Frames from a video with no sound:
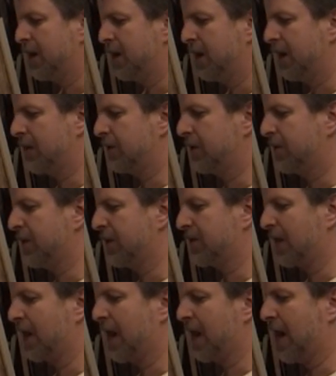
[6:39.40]
each of
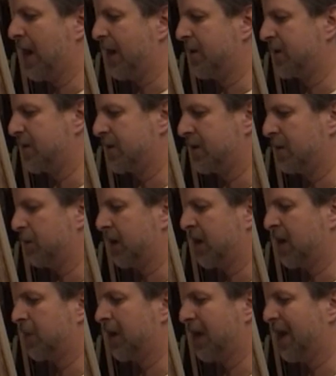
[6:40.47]
these lines
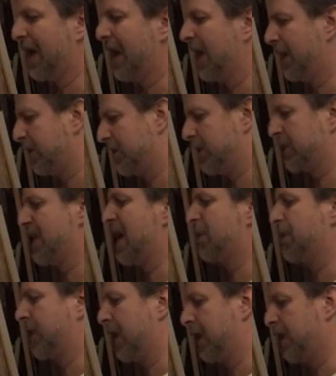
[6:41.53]
become a gauge, the
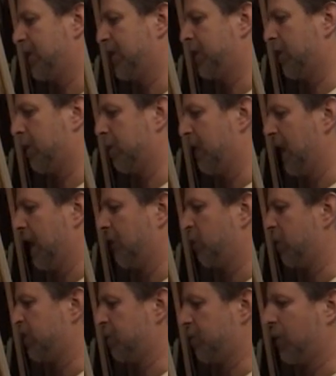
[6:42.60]
depth gauge for me, at
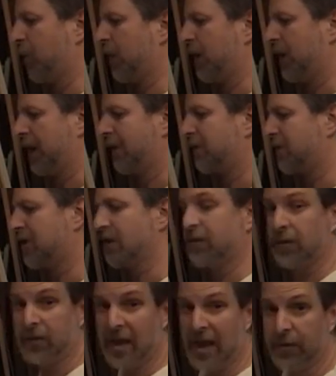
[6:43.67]
which point I have to
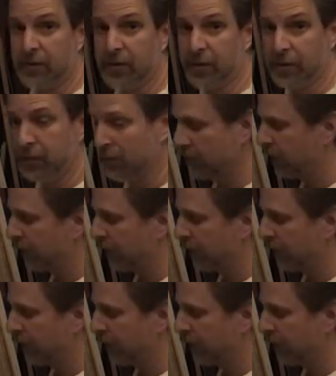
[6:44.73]
chisel down to.